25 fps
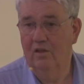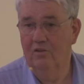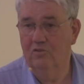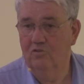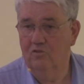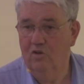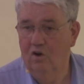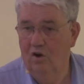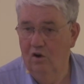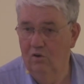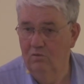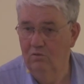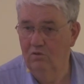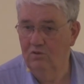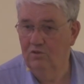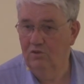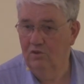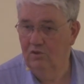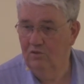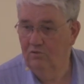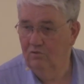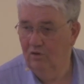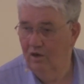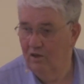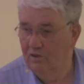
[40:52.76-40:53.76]
It's always
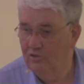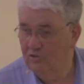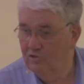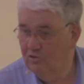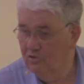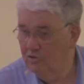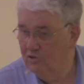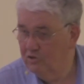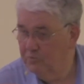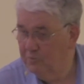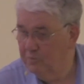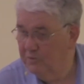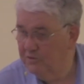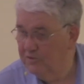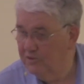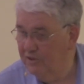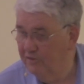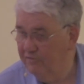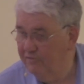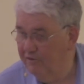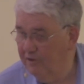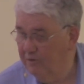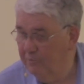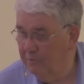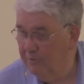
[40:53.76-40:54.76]
addressed to
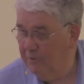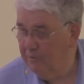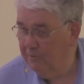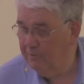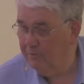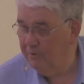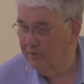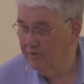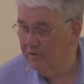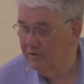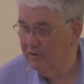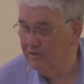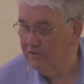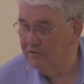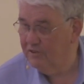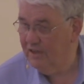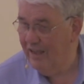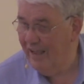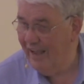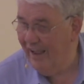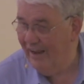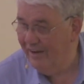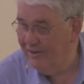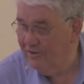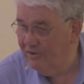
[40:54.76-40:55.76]
specific people. It's
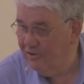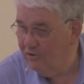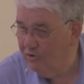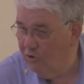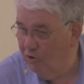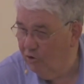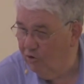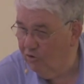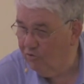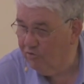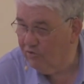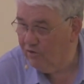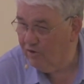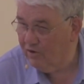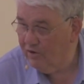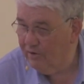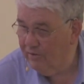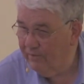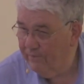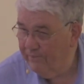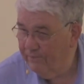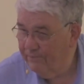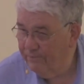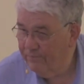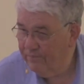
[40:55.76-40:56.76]
handed over.
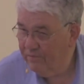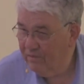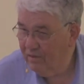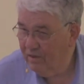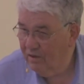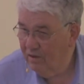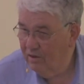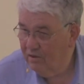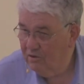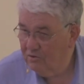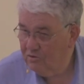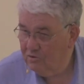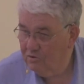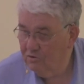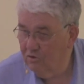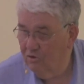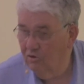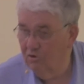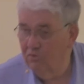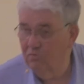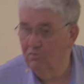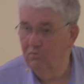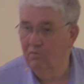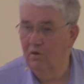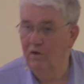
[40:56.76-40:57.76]

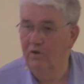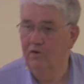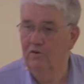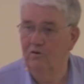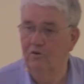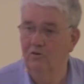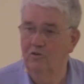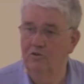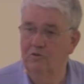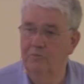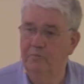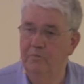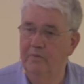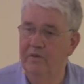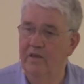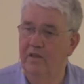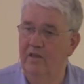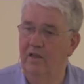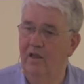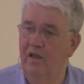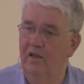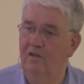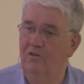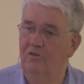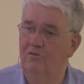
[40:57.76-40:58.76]
So when you're
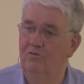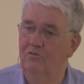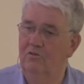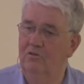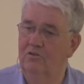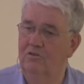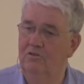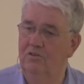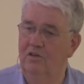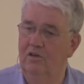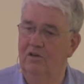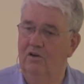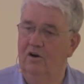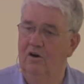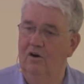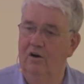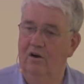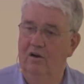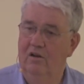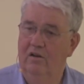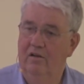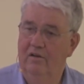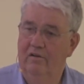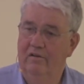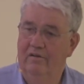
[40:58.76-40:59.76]
speaking to a
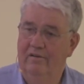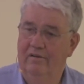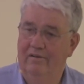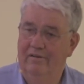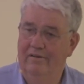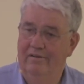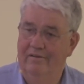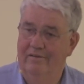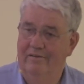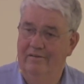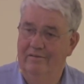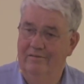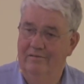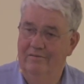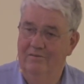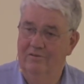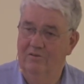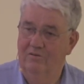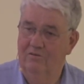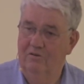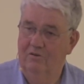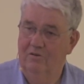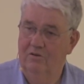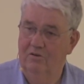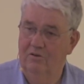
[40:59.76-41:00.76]
sinner,
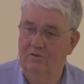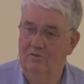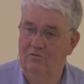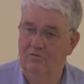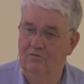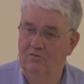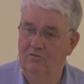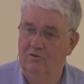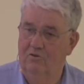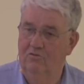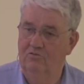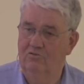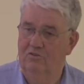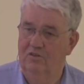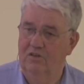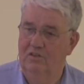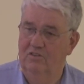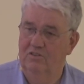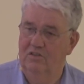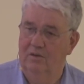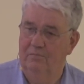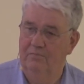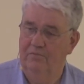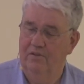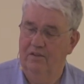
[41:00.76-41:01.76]
you don't say
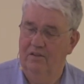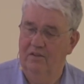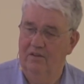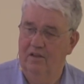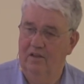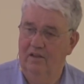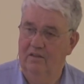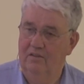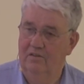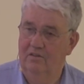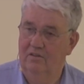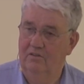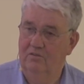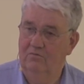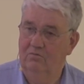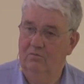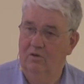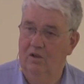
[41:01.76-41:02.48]
something like this,